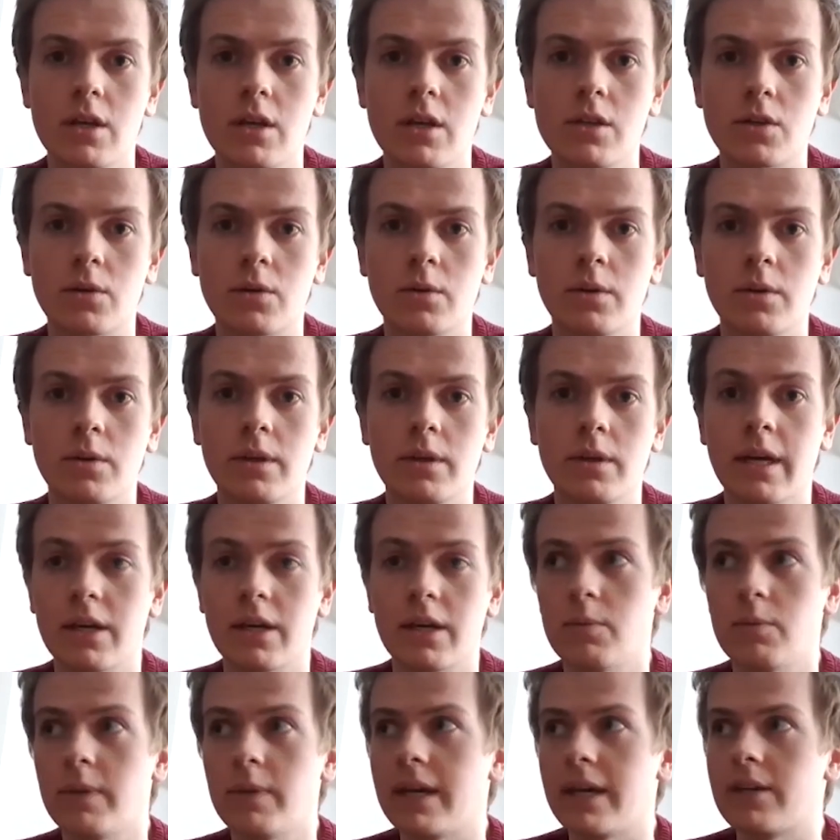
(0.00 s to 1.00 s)
So yeah,
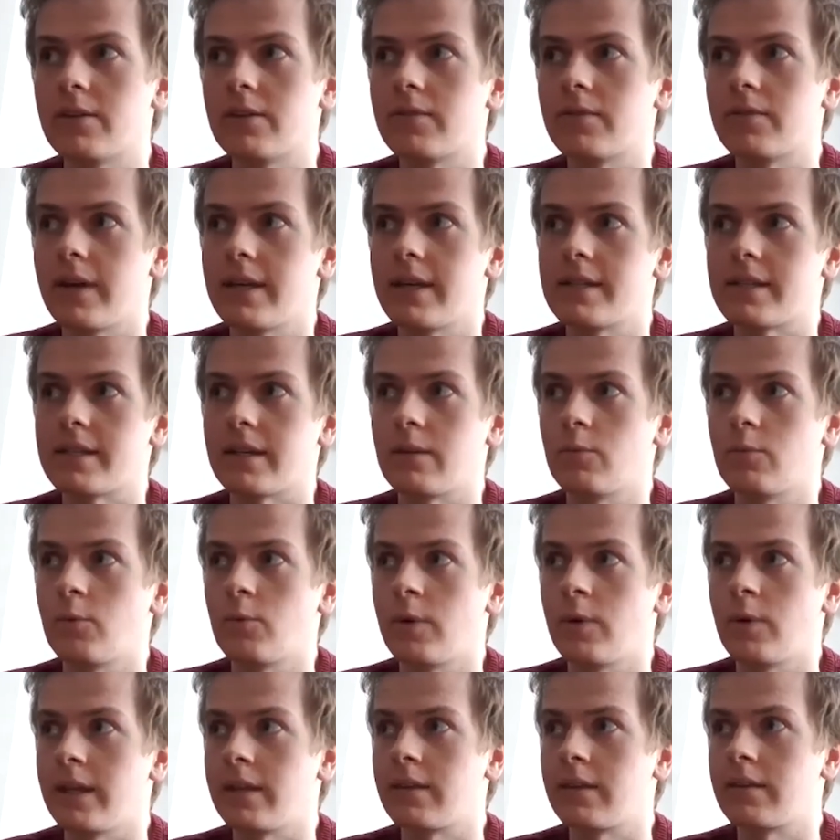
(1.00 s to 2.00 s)
you'd be interfacing
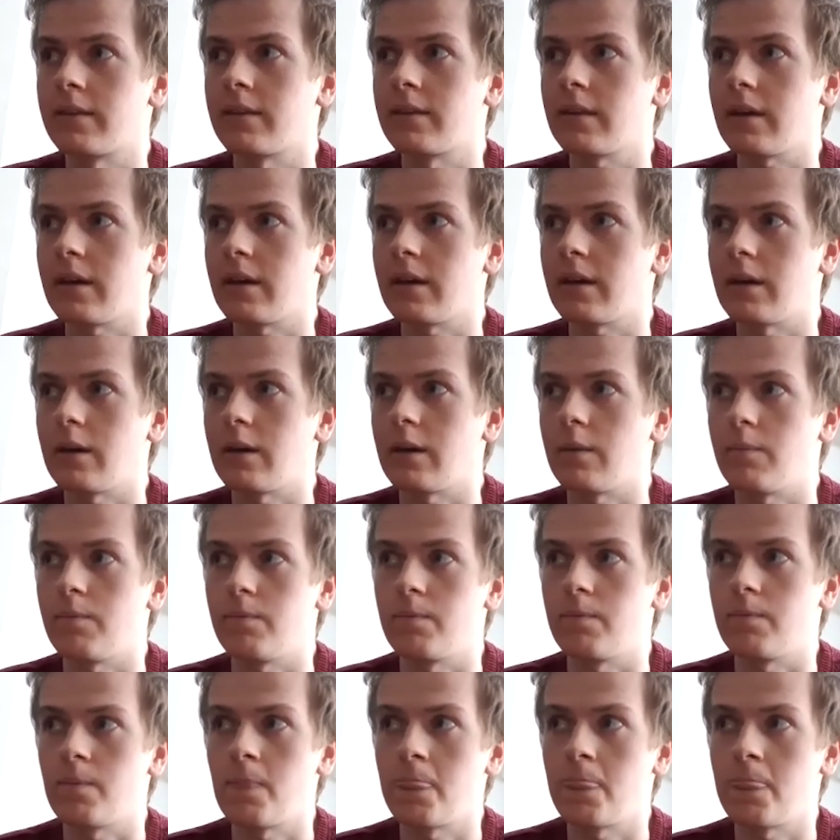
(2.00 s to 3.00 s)
with
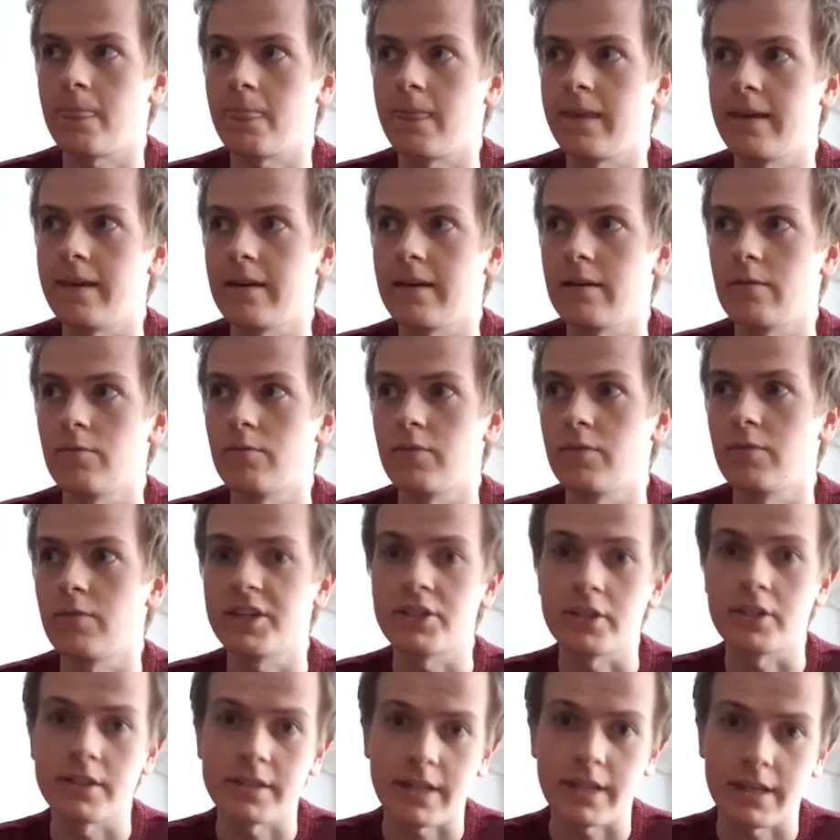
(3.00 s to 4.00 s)
the
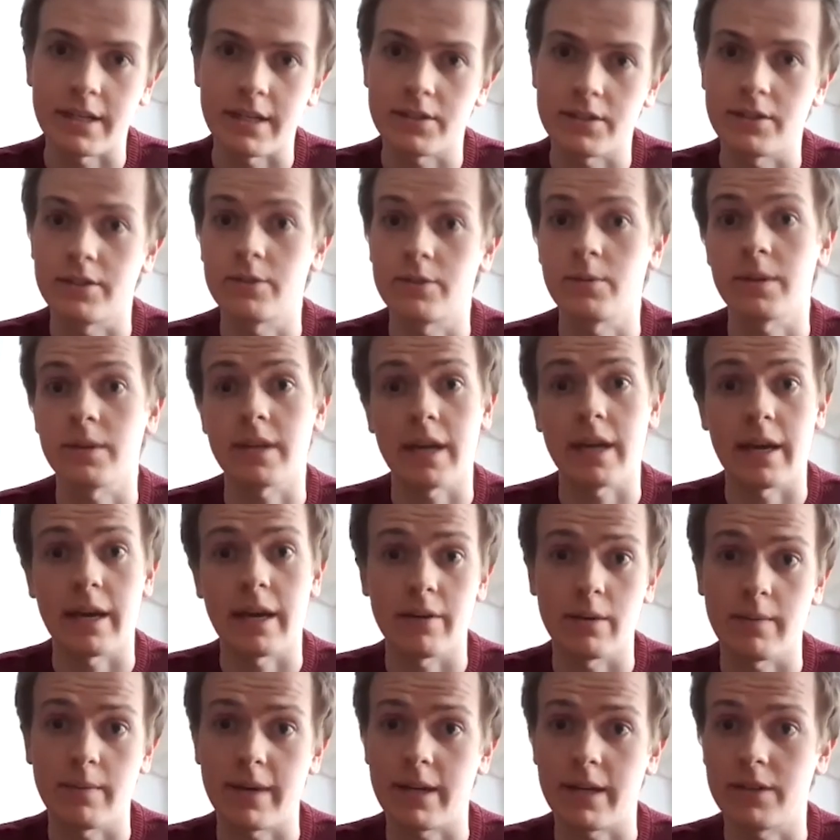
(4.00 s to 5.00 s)
regional centers, with
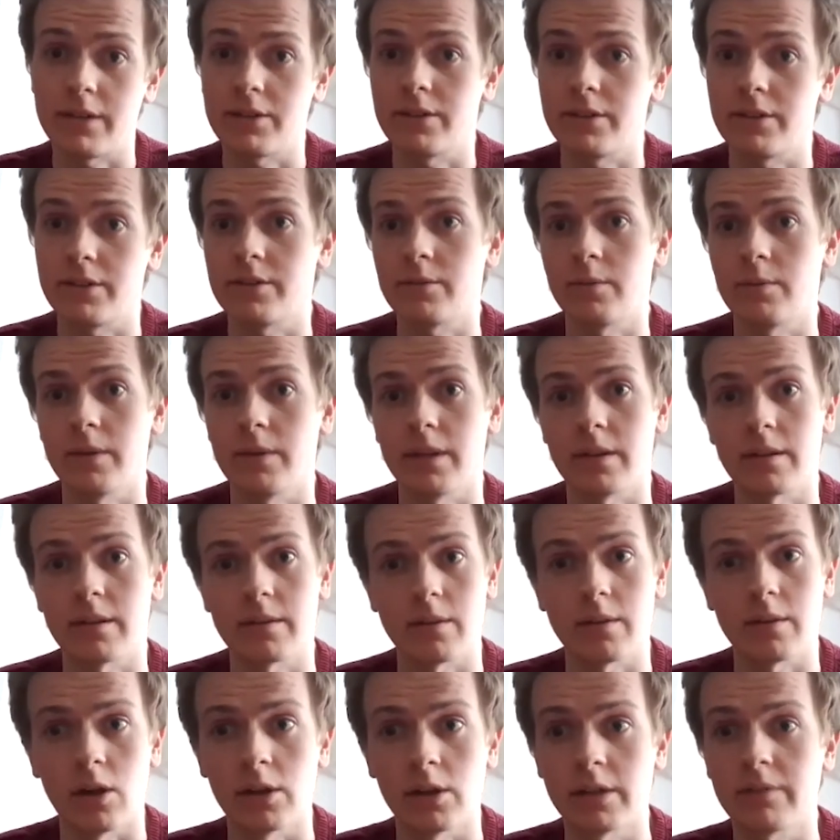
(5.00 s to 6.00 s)
area managers, with
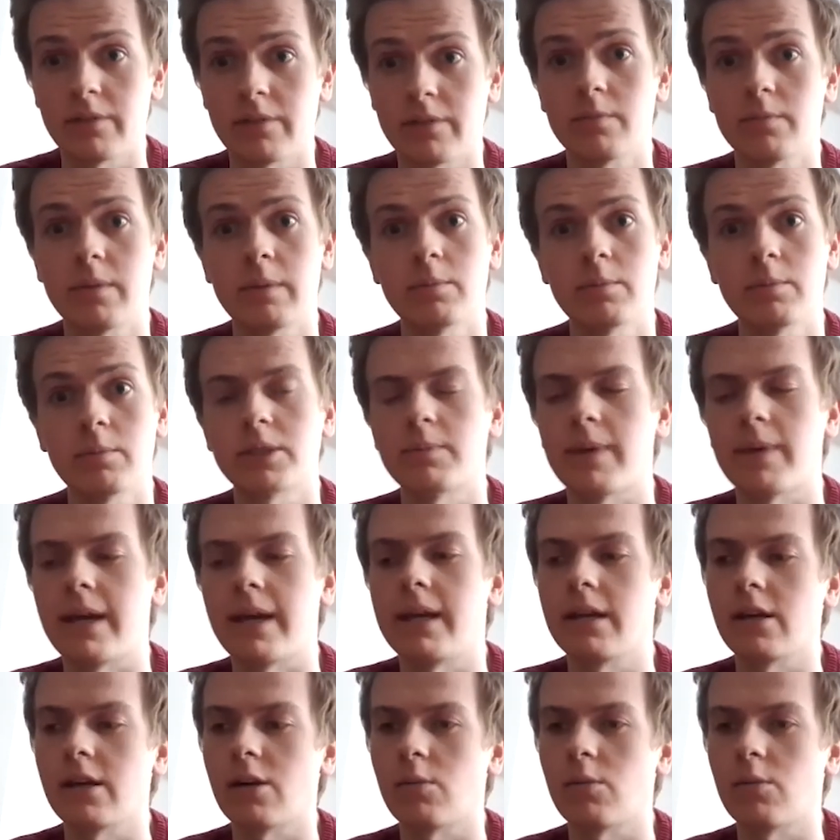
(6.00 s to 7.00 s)
all different people,
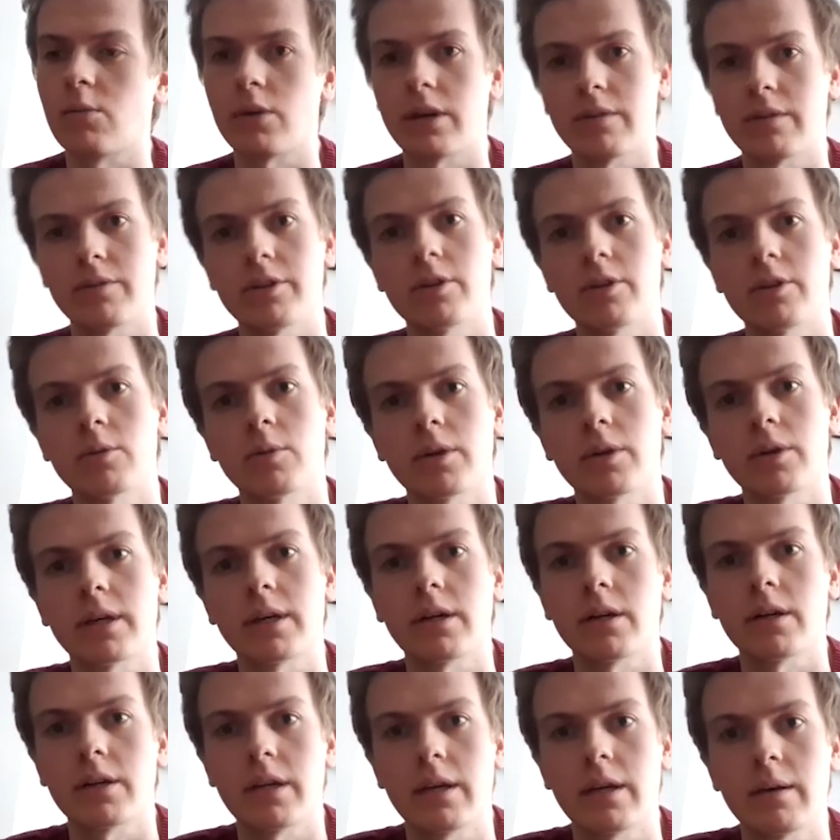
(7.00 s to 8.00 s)
depending on whatever you're working
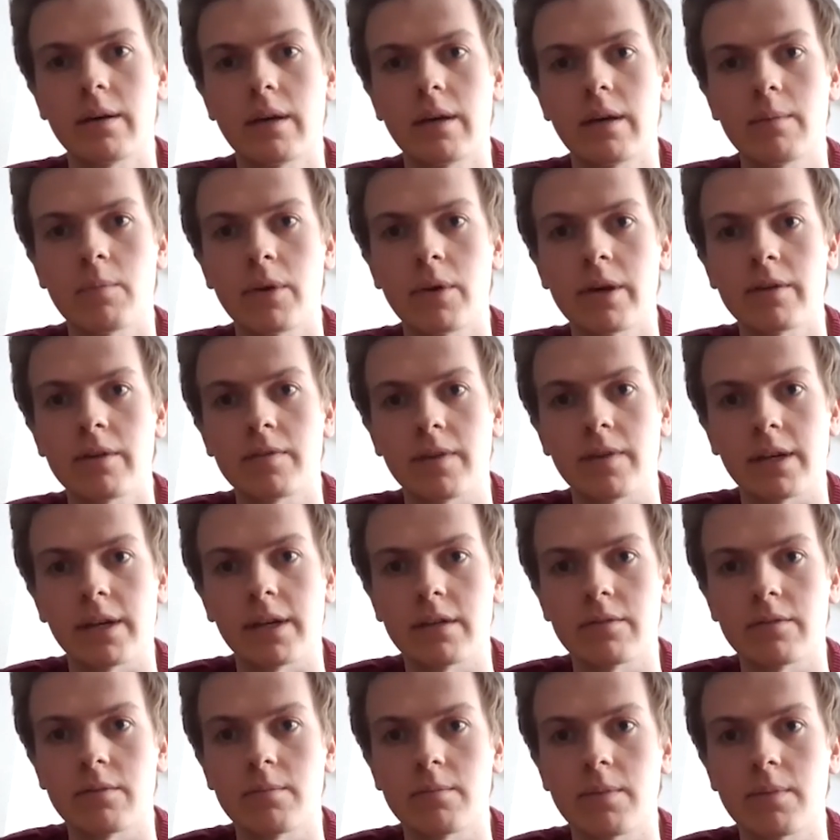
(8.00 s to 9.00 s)
on. It might affect
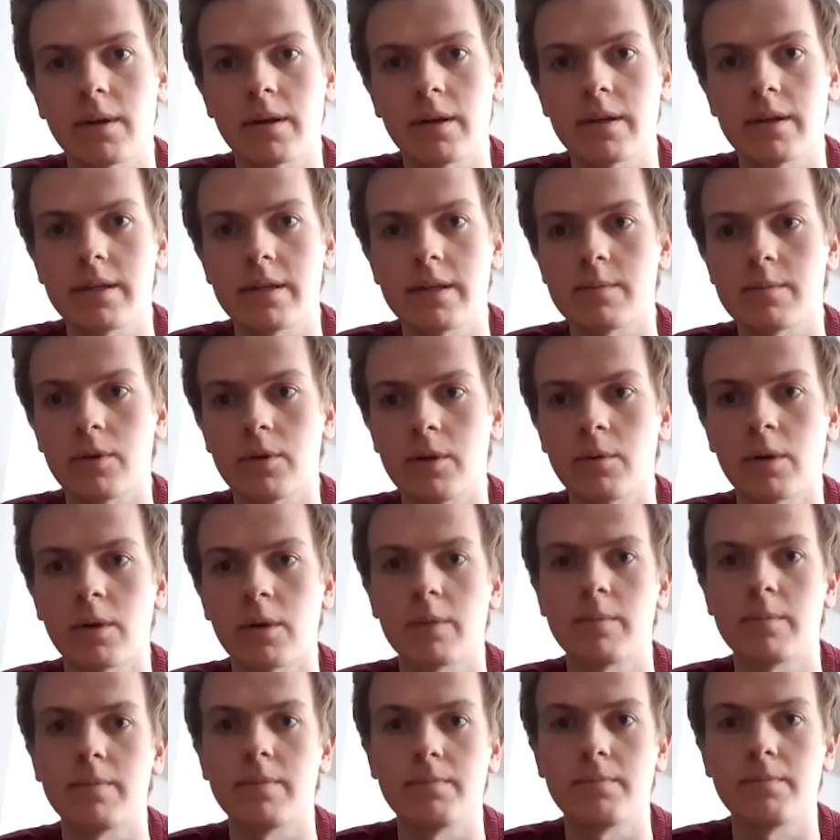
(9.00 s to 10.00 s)
different parties, but you
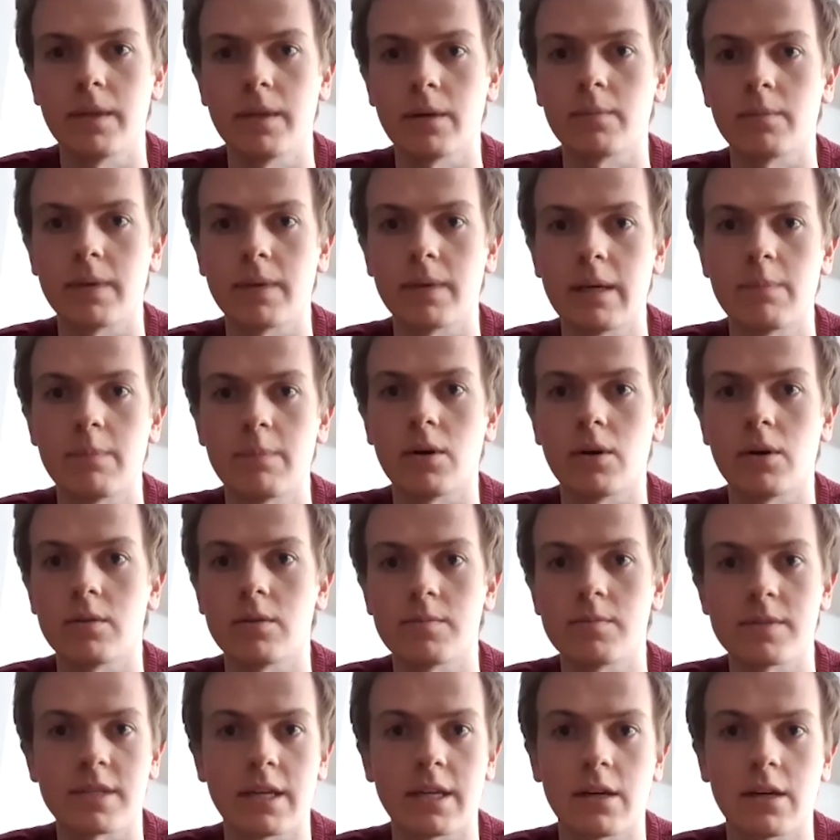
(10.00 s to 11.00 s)
want to keep
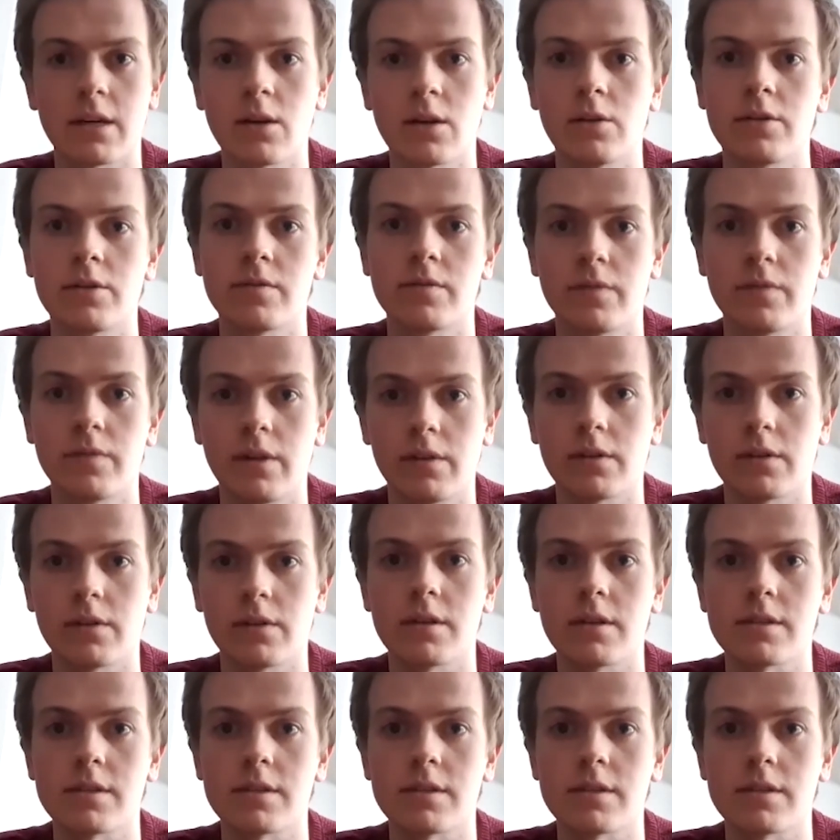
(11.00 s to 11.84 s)
all stakeholders involved at all